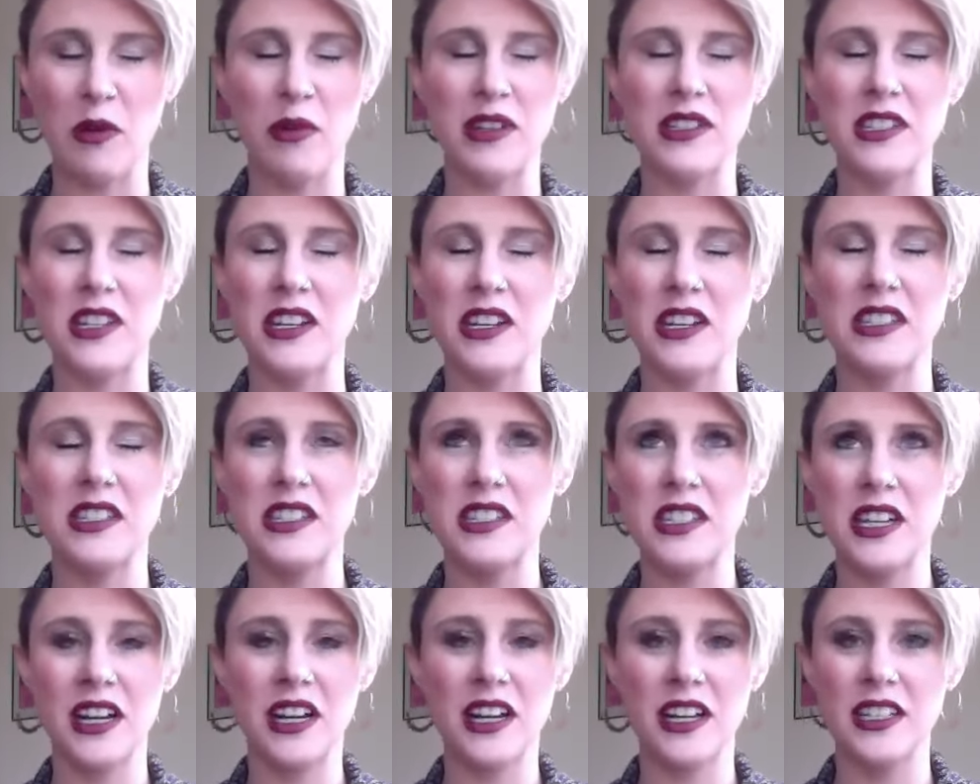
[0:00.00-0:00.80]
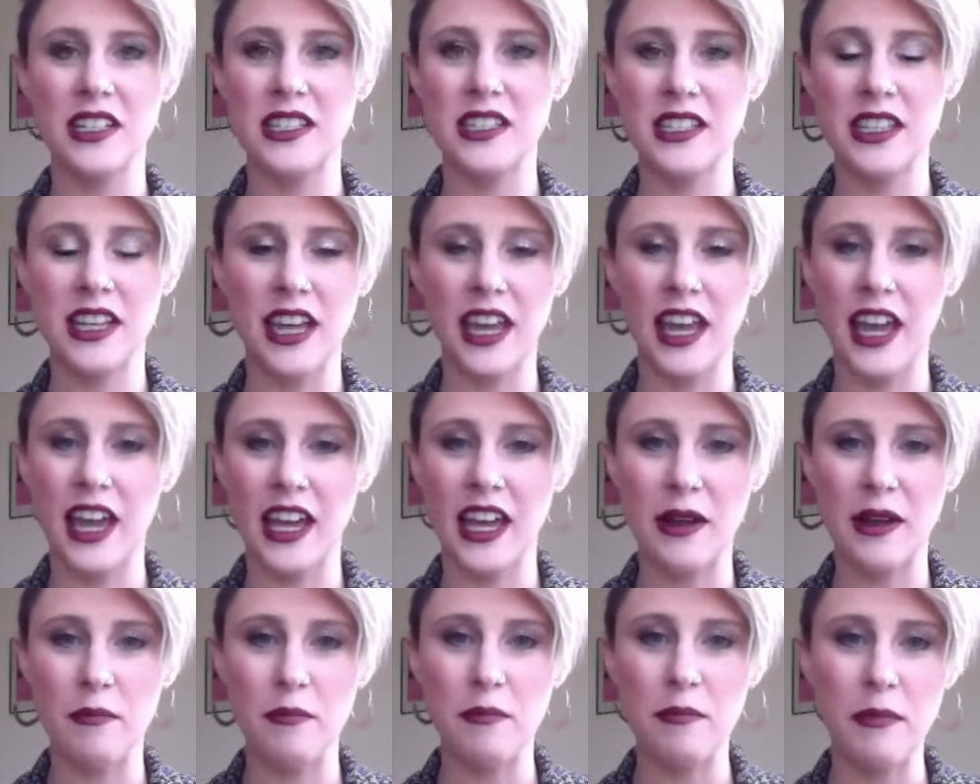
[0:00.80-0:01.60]
which is seriously
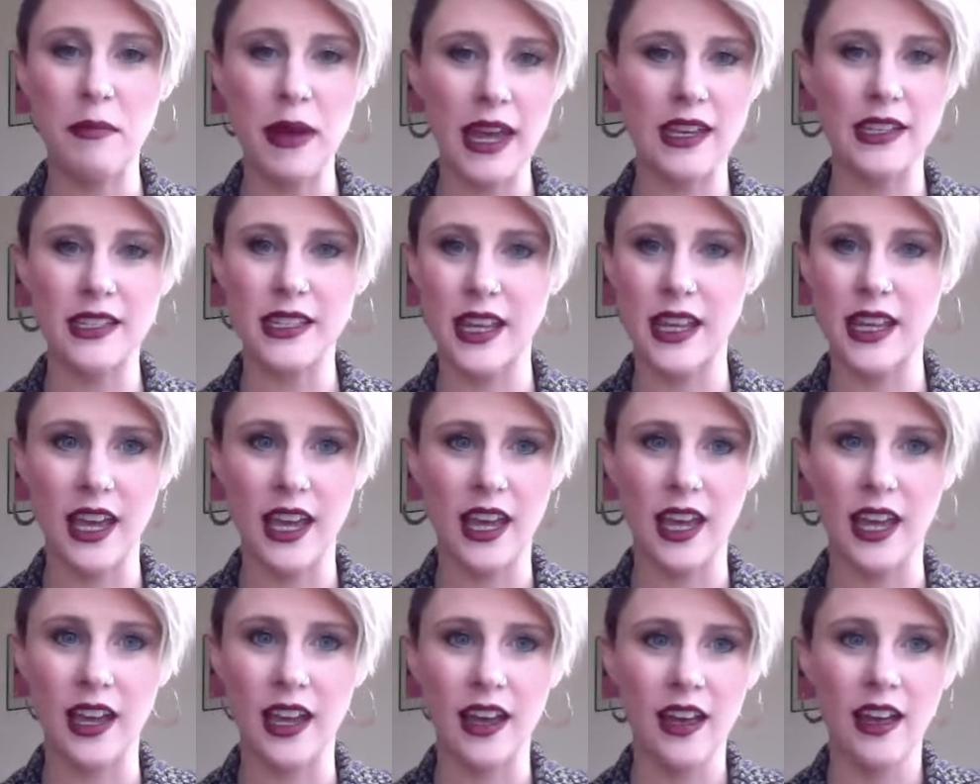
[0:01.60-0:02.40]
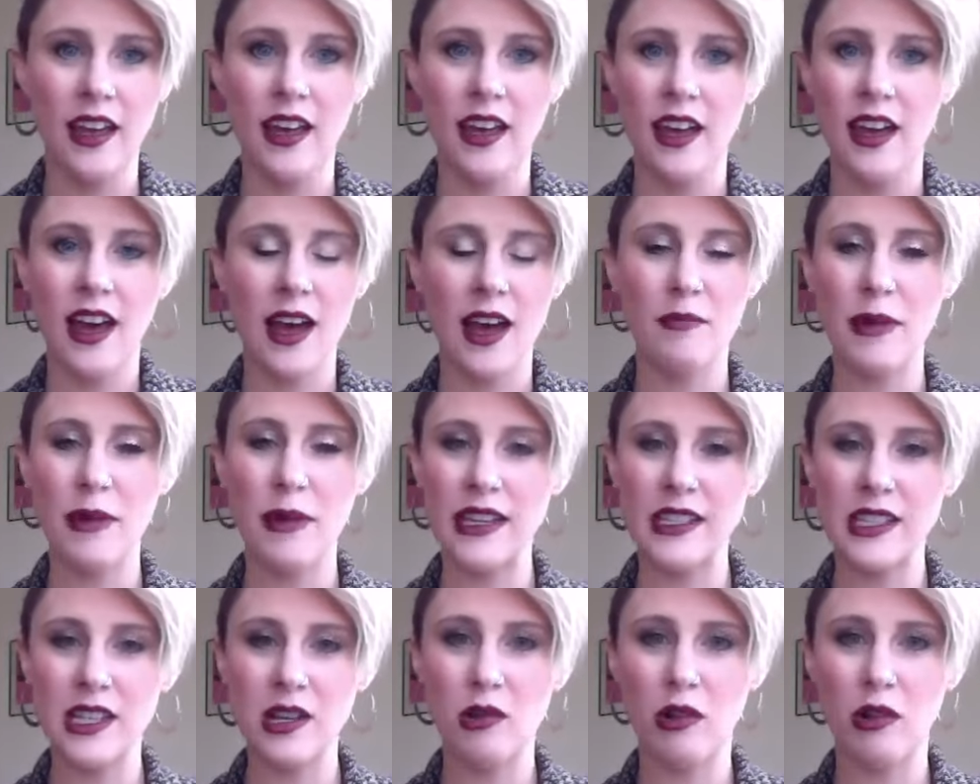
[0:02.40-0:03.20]
an amazing,
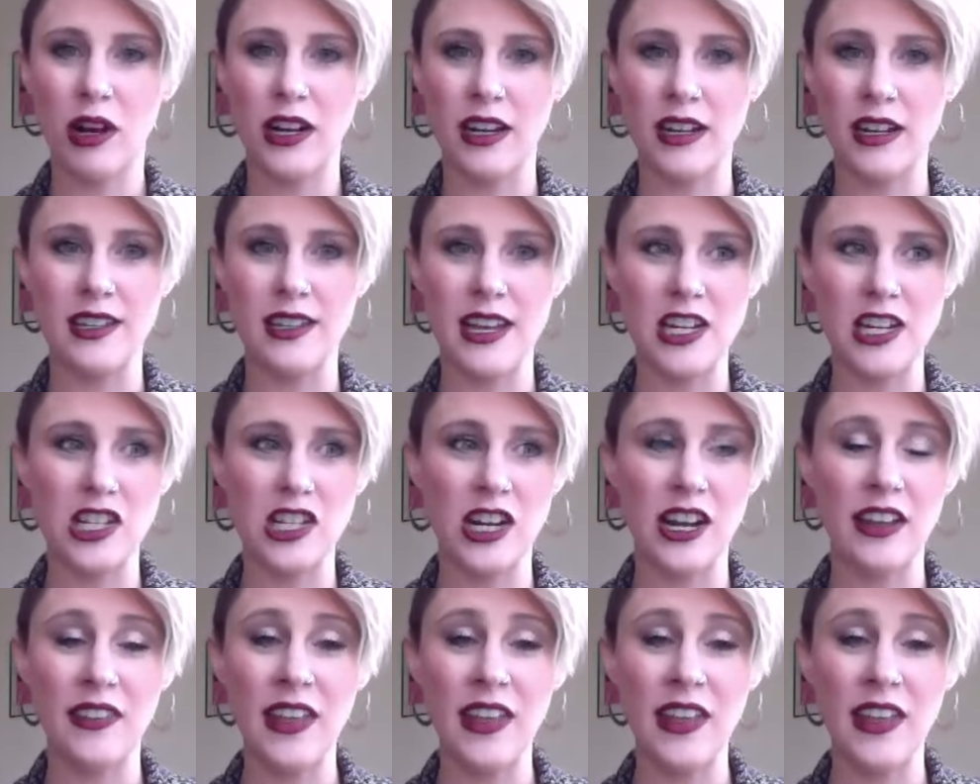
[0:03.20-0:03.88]
amazing organization.